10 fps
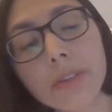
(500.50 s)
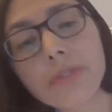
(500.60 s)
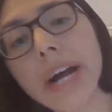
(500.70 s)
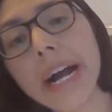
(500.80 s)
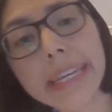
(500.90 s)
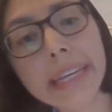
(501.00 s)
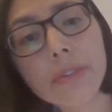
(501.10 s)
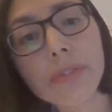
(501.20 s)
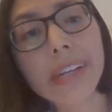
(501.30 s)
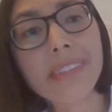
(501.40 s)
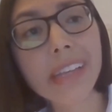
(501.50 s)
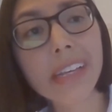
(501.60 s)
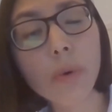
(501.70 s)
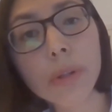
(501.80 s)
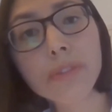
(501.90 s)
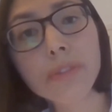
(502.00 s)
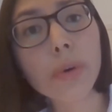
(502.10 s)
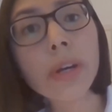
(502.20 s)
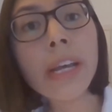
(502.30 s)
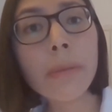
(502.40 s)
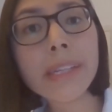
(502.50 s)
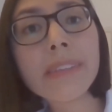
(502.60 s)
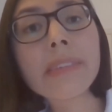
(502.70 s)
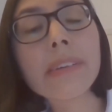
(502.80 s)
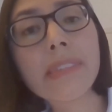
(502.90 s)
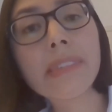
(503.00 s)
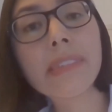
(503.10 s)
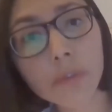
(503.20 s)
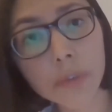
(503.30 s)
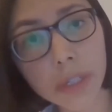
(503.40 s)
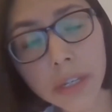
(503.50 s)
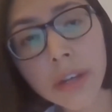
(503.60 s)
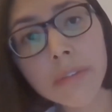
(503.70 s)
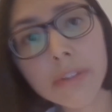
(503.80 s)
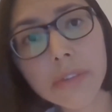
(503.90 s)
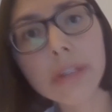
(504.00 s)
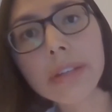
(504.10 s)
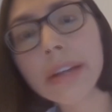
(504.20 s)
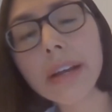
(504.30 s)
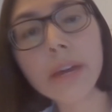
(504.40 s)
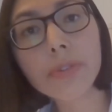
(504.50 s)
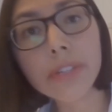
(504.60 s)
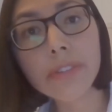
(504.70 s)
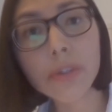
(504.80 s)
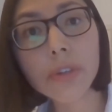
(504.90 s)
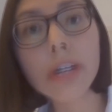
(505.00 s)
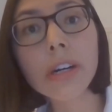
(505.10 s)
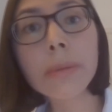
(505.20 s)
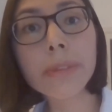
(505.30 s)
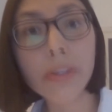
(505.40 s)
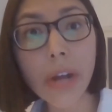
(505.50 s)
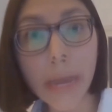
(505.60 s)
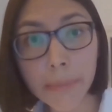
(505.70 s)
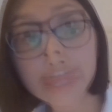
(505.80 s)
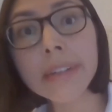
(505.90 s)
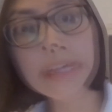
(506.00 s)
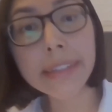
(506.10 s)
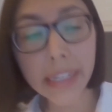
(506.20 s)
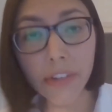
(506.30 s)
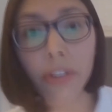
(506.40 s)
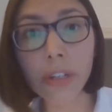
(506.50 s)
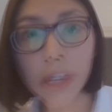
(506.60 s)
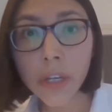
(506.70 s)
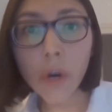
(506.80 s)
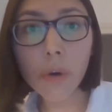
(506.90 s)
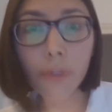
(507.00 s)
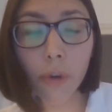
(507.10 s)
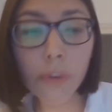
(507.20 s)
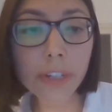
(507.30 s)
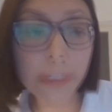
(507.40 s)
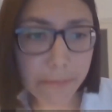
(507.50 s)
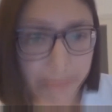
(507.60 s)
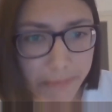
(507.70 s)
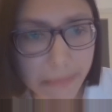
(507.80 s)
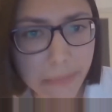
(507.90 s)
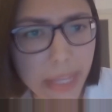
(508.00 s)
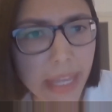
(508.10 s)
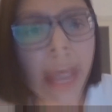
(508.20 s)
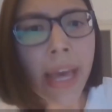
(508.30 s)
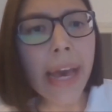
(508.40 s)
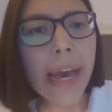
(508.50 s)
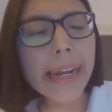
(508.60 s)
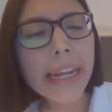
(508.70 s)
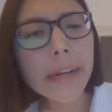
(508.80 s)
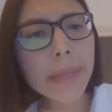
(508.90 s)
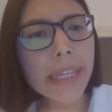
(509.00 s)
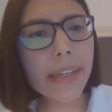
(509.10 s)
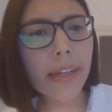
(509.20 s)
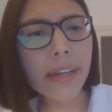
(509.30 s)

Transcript: the tracking and tracing has also been successful for certain countries to curb the rapid contagion of COVID. And let me